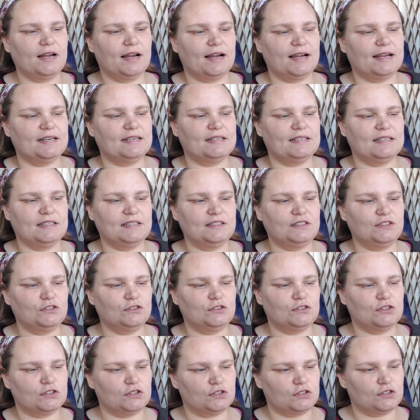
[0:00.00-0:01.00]
I need
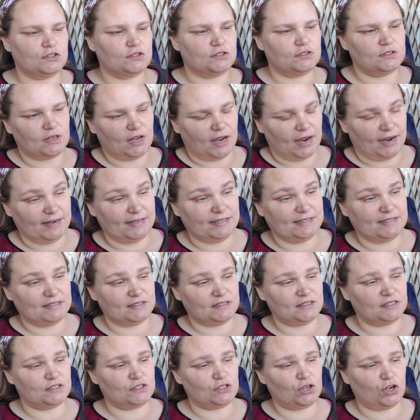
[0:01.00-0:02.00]

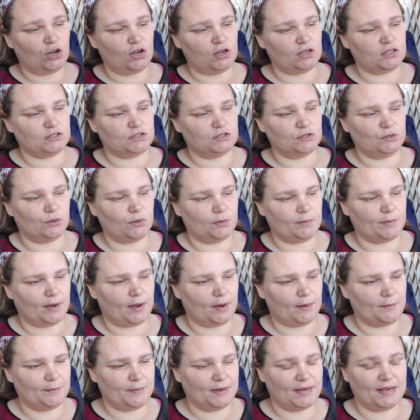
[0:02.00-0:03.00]
to talk to you
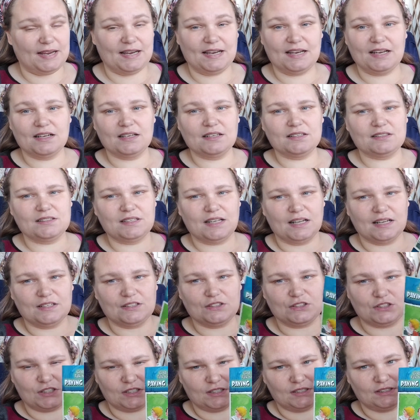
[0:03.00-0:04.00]
about paying
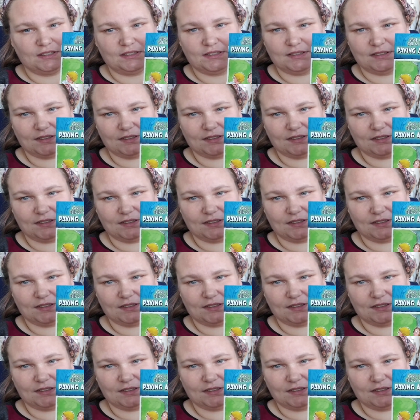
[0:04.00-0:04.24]
attention.